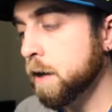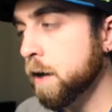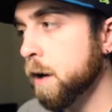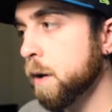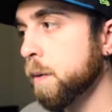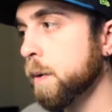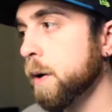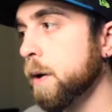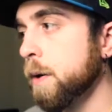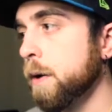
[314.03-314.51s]

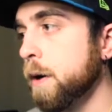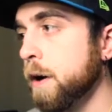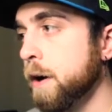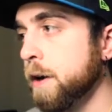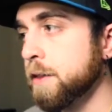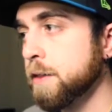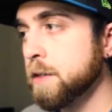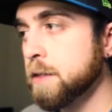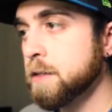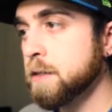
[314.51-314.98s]
Ho-Oh. All
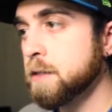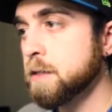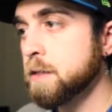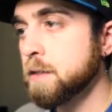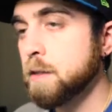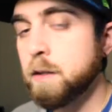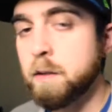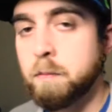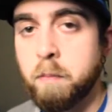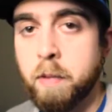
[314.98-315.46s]
right, this
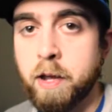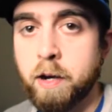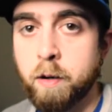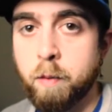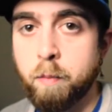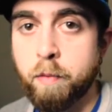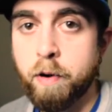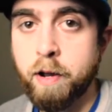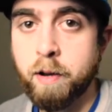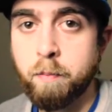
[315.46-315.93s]
is the
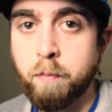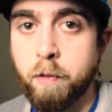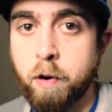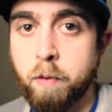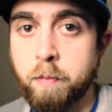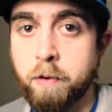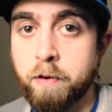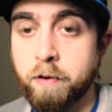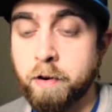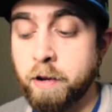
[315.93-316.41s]
make or break
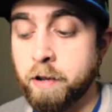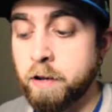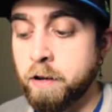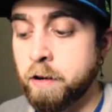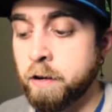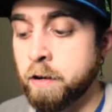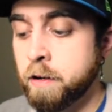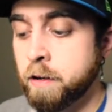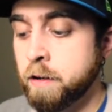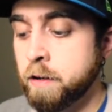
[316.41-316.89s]
moment right
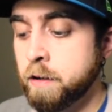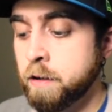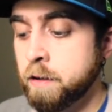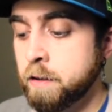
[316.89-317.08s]
here.